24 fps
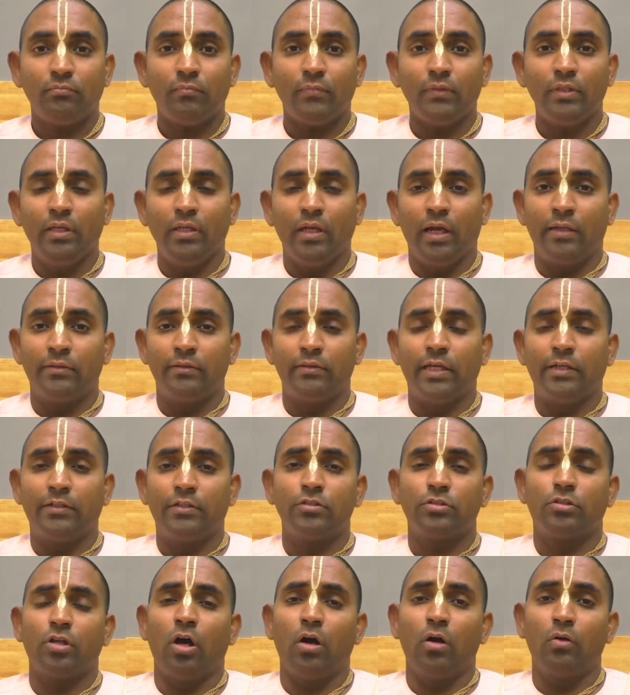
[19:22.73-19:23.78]
And that
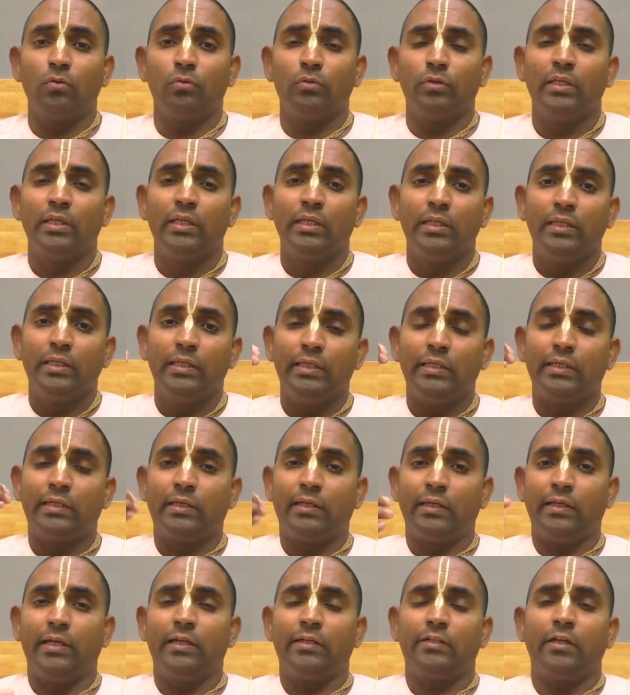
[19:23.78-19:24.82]
is how he
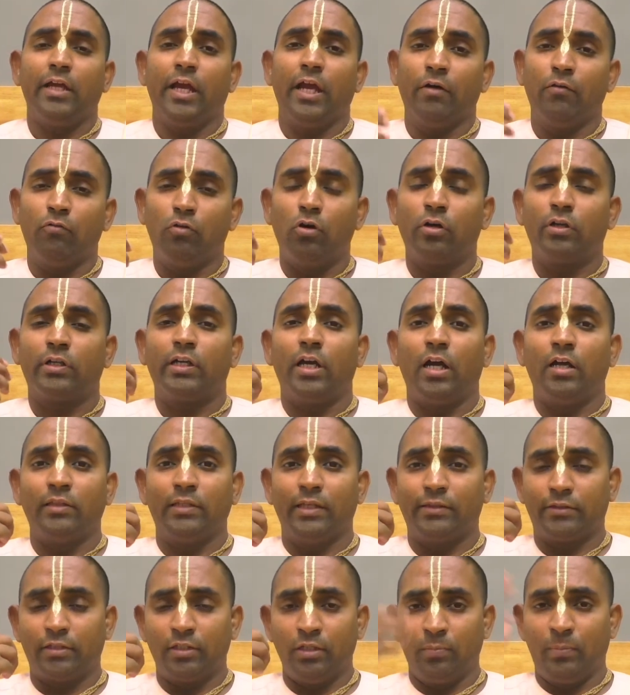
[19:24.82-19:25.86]
created havoc on the
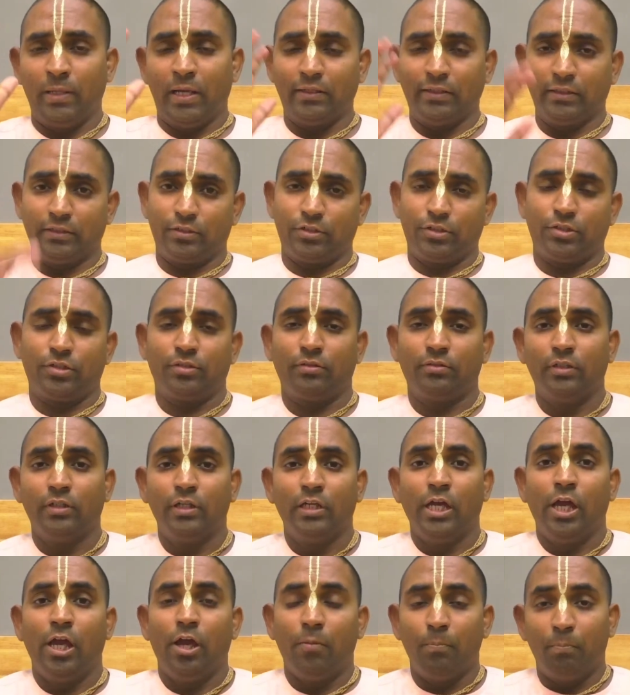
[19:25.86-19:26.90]
three planets
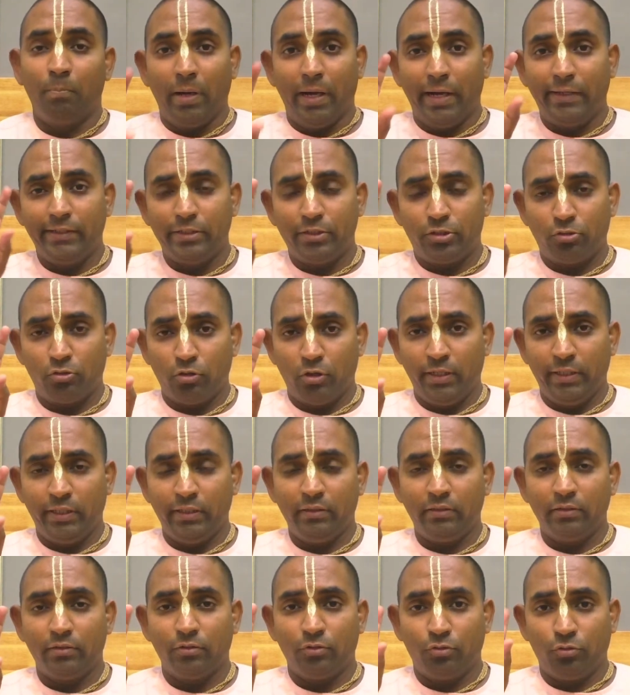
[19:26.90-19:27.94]
by
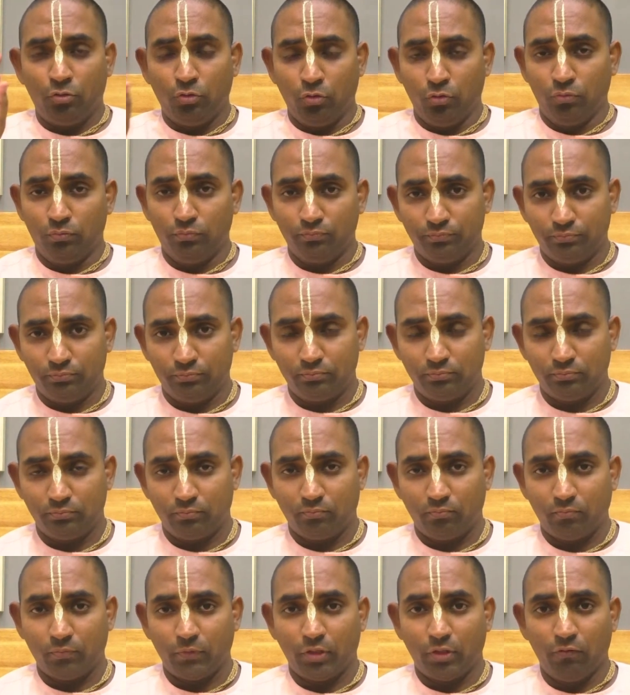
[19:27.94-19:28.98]
destroying two.
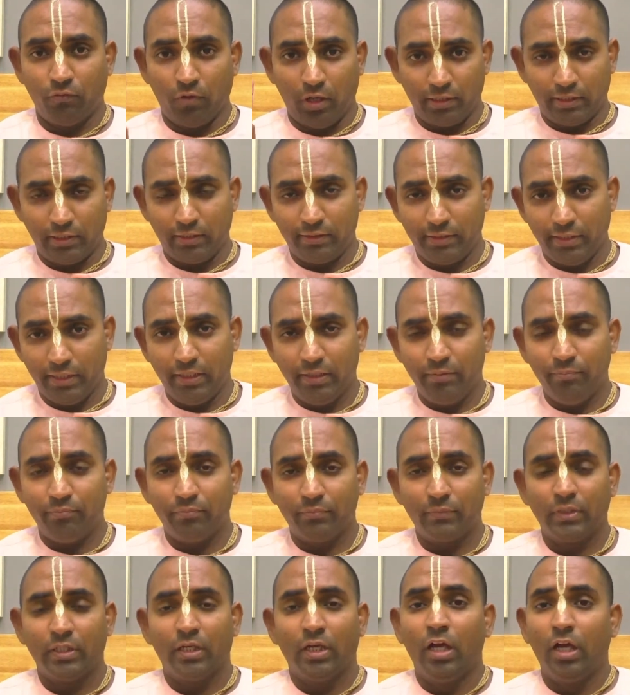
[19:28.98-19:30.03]
What are they?
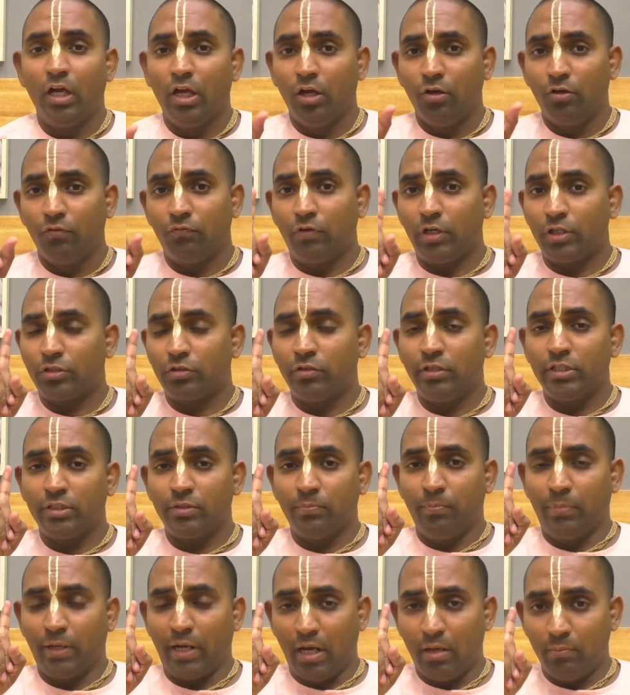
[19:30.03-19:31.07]
First one is
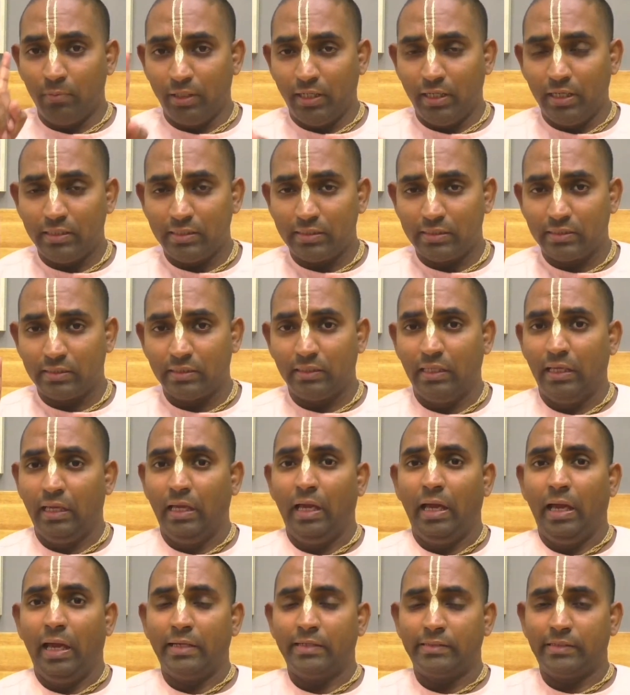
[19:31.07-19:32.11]
Brahmanas
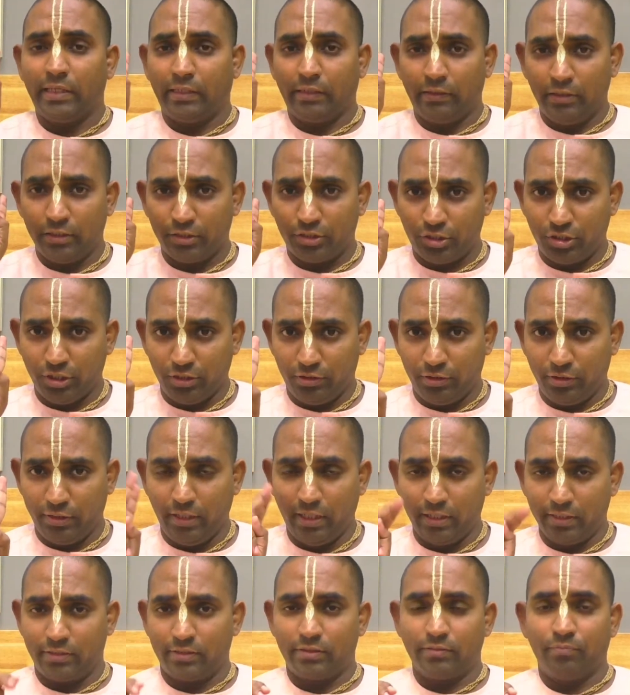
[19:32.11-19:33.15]
and second is
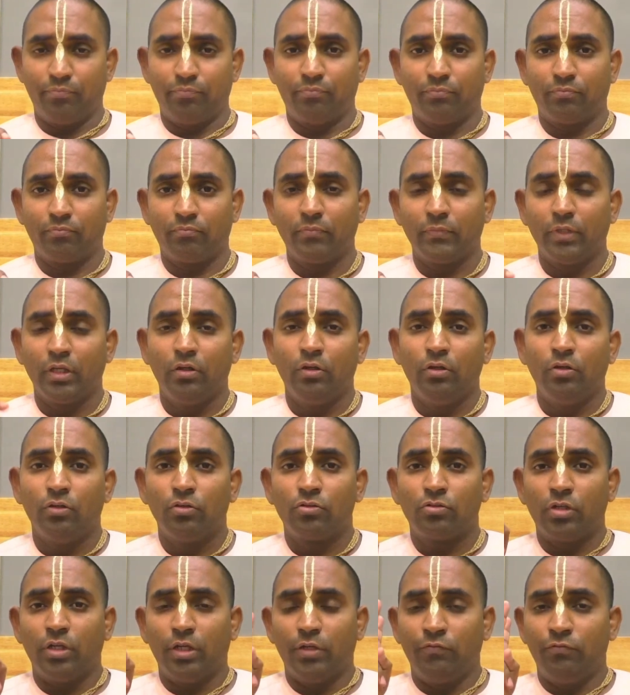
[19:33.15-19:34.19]
Kshatriyas.
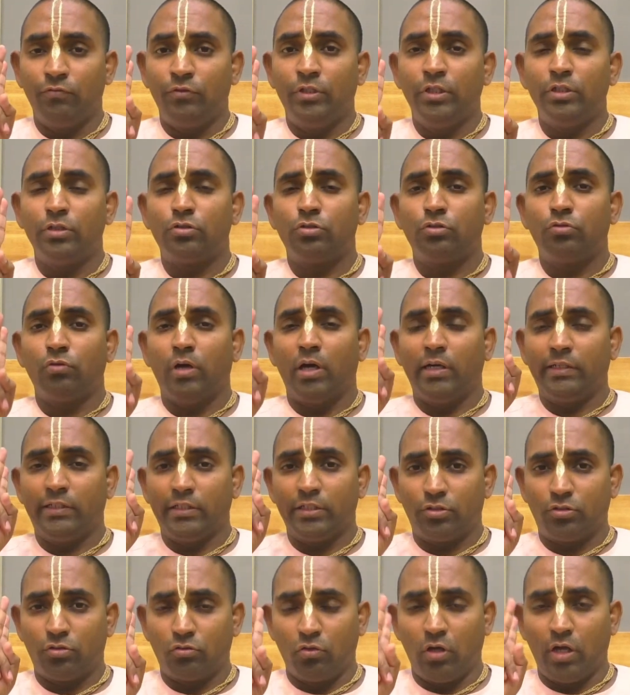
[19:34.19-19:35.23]
So if these two are
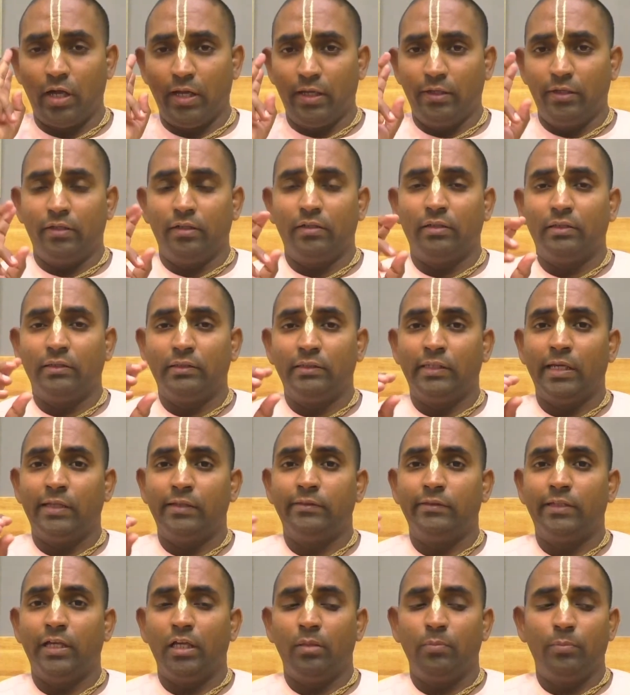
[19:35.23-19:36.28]
destroyed, then
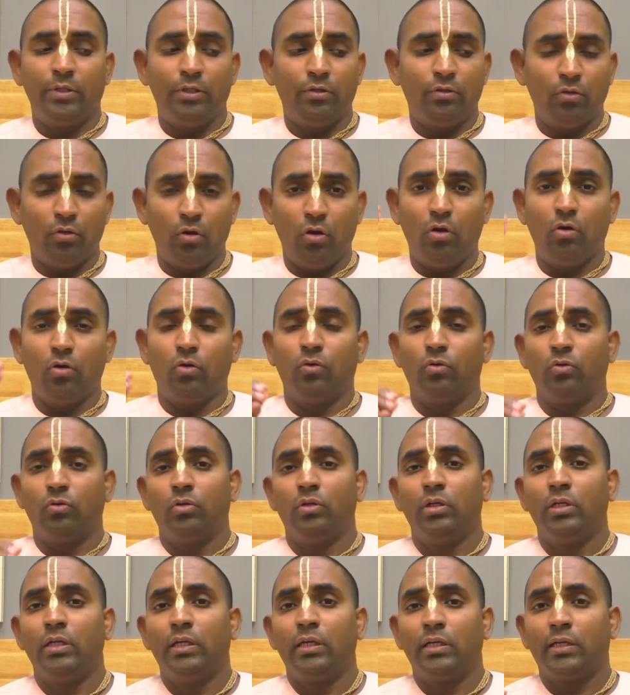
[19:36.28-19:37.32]
there will be no
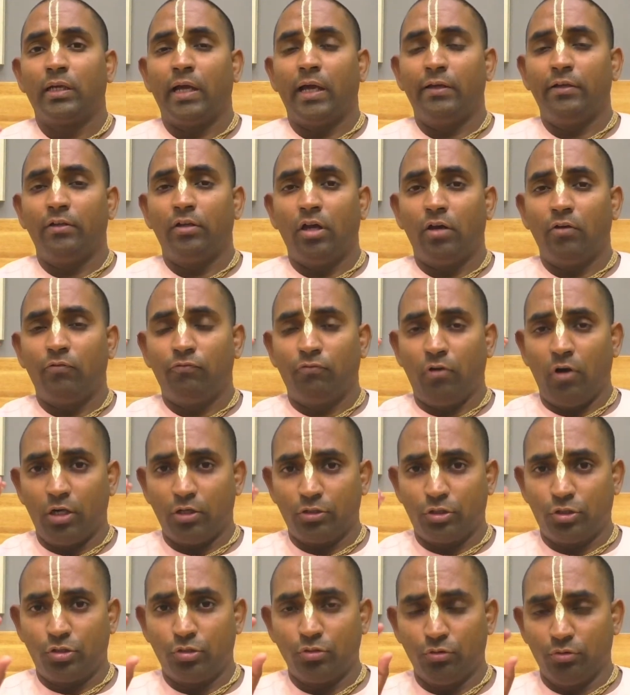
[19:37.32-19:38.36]
kind of
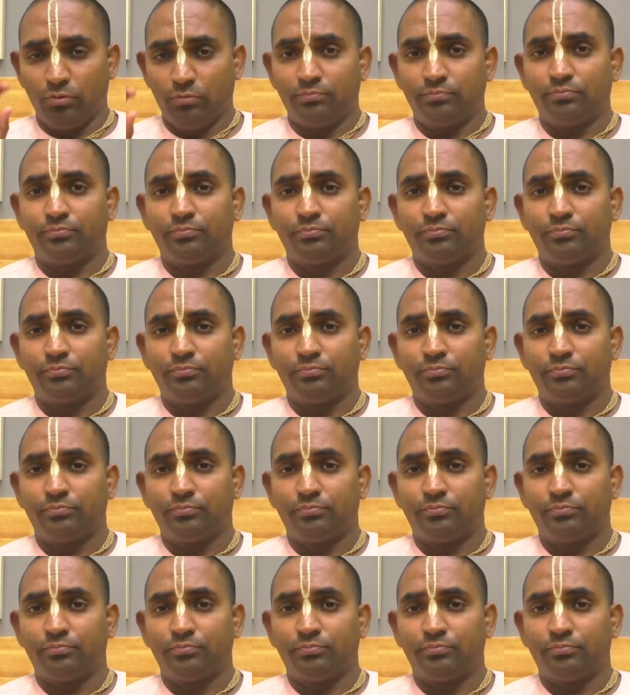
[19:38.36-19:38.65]
fortune,